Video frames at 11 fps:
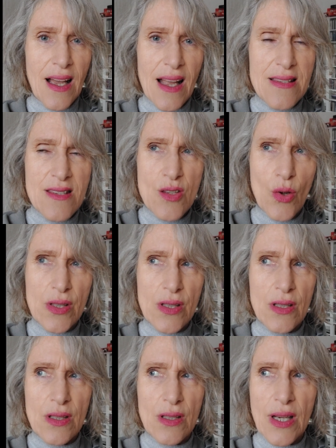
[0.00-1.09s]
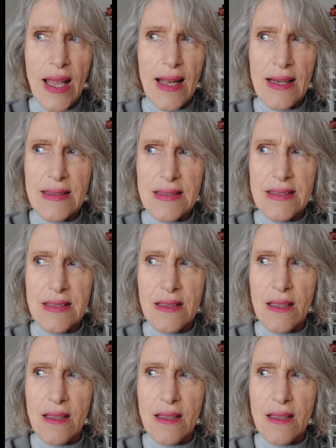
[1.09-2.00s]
uncertain and